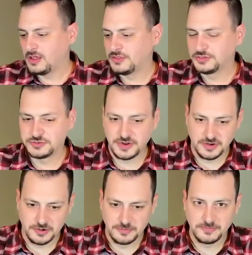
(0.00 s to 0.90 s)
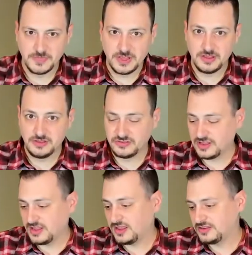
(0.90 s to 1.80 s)
The trigger is
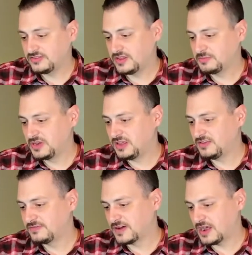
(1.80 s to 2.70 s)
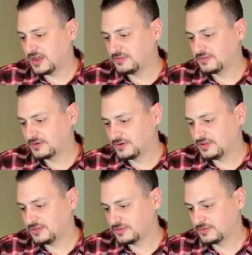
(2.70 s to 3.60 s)
a Timney
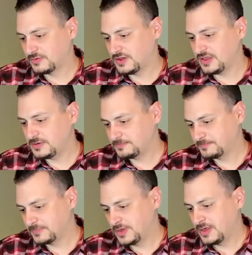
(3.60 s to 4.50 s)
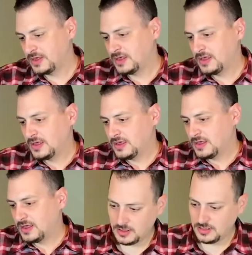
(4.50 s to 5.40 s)
533.
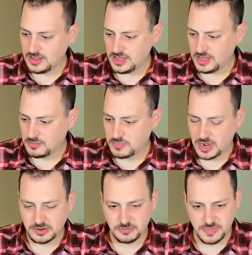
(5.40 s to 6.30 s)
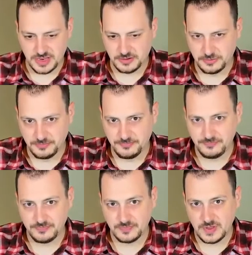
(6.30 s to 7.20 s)
The bottom metal
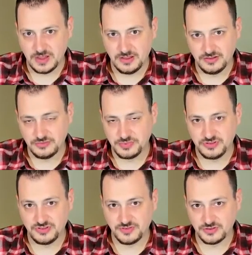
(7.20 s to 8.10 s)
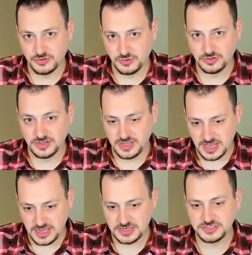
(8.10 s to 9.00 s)
is Pacific Tool
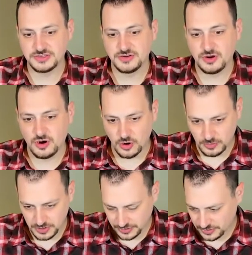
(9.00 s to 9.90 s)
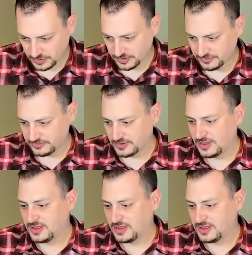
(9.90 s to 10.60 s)
Engage Oberndorf,